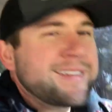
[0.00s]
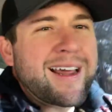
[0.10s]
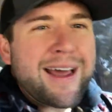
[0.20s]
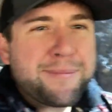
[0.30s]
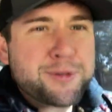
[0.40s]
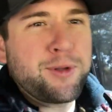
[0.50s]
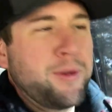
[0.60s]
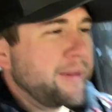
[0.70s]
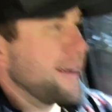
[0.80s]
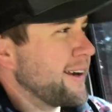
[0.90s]
is
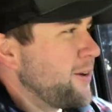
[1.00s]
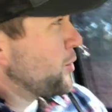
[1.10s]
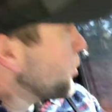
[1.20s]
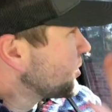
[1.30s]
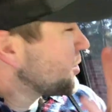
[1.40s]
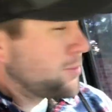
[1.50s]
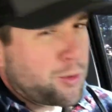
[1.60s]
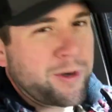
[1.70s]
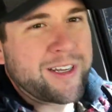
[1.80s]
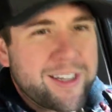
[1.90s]
absolutely a gorgeous
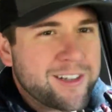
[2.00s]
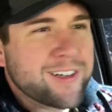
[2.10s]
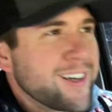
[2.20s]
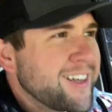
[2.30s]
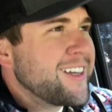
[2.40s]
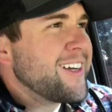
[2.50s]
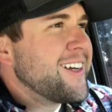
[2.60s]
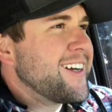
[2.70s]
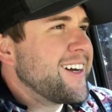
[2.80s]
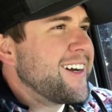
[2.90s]
morning here
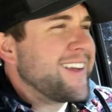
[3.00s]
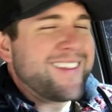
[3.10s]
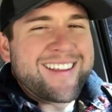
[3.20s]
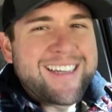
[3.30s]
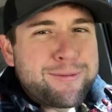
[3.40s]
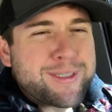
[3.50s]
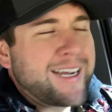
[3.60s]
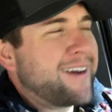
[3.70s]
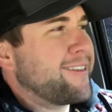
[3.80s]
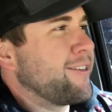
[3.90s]
in the deep
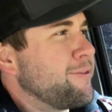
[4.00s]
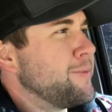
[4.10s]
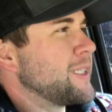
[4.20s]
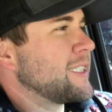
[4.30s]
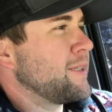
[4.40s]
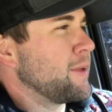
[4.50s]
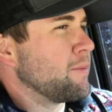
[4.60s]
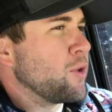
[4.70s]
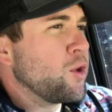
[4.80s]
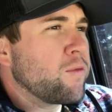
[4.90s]
south of Mississippi.
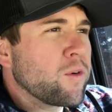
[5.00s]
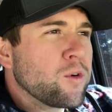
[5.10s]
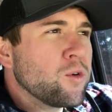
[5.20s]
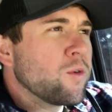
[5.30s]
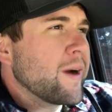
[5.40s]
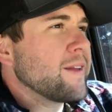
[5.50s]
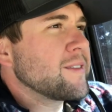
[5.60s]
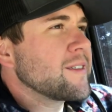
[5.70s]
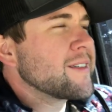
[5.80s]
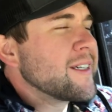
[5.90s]
Beautiful, cool
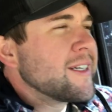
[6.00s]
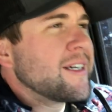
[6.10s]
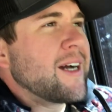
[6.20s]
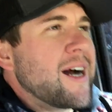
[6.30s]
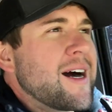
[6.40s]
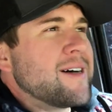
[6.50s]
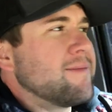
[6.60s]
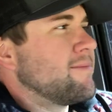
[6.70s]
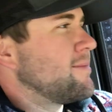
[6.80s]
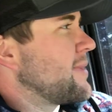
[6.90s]
weather
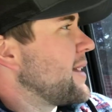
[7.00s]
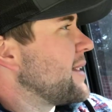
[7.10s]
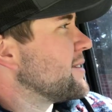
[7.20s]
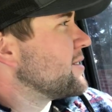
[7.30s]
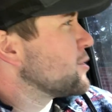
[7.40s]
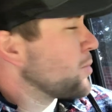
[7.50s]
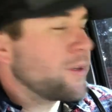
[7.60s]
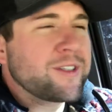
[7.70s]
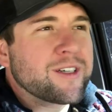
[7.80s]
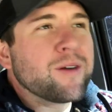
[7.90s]
and just
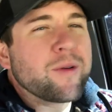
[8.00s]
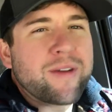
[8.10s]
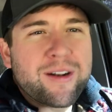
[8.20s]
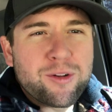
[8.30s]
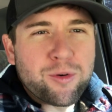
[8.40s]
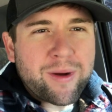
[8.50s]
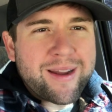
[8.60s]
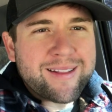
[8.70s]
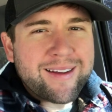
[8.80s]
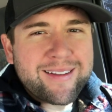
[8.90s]
pretty sun. We've had a little
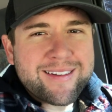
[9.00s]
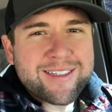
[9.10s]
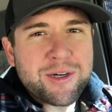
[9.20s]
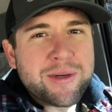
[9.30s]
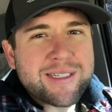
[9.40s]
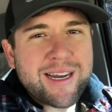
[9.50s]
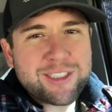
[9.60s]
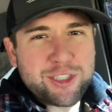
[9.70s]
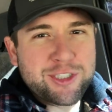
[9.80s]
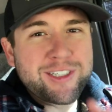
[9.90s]
rain lately, so it's
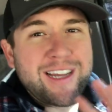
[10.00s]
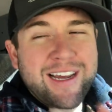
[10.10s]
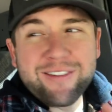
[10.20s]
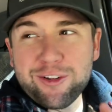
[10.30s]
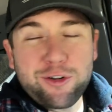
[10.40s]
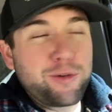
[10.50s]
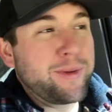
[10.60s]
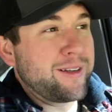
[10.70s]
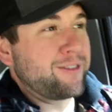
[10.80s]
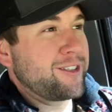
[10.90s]
actually good to have a little
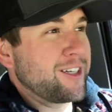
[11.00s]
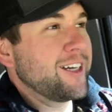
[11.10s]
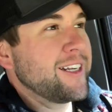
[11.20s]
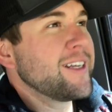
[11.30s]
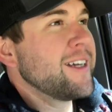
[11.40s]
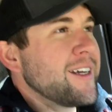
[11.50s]
bit of sun.